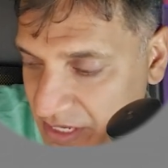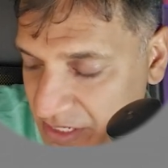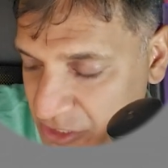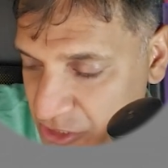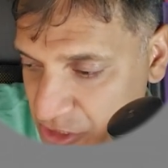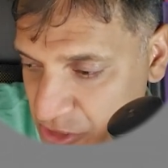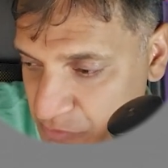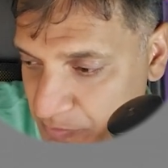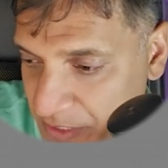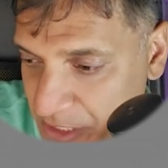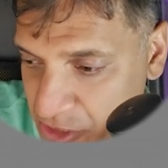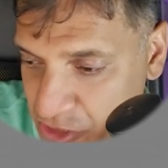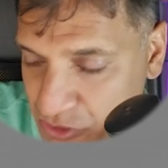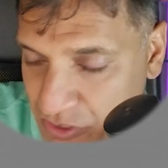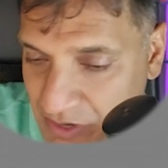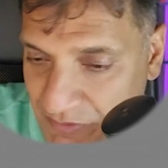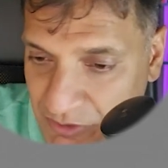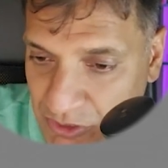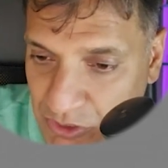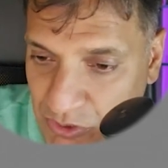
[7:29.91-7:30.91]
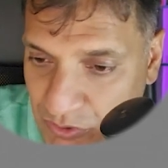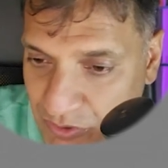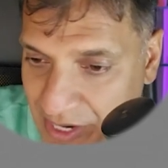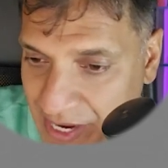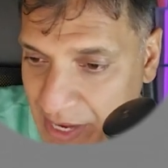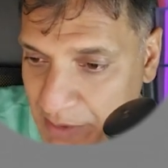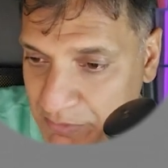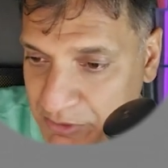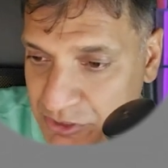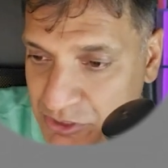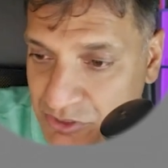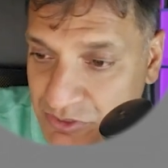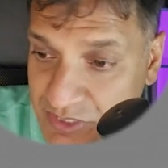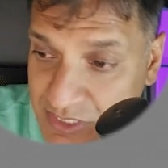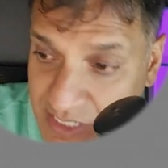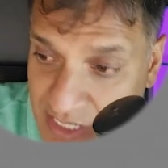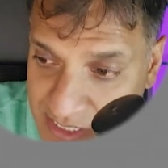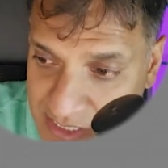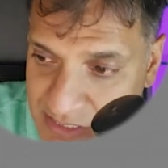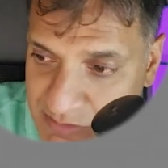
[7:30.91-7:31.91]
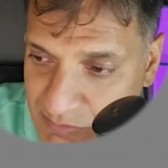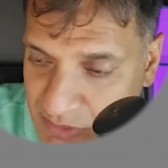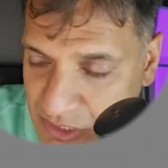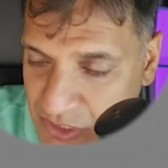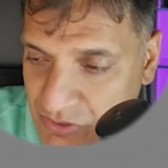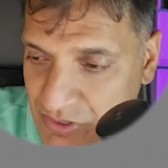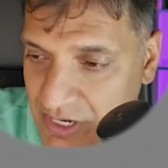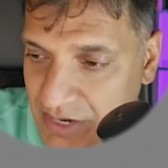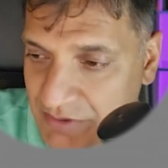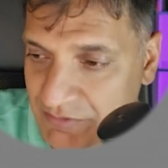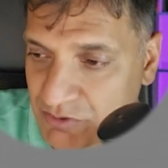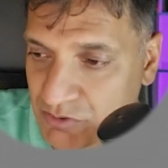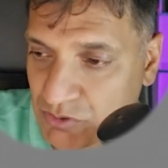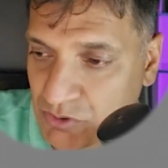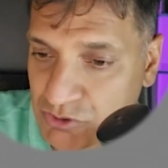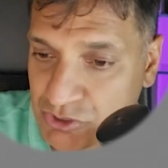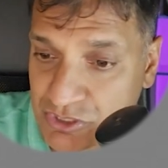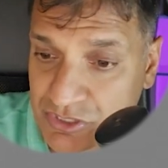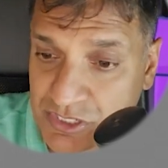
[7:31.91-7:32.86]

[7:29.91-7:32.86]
just because you have a lower amplitude doesn't mean you have corrosion.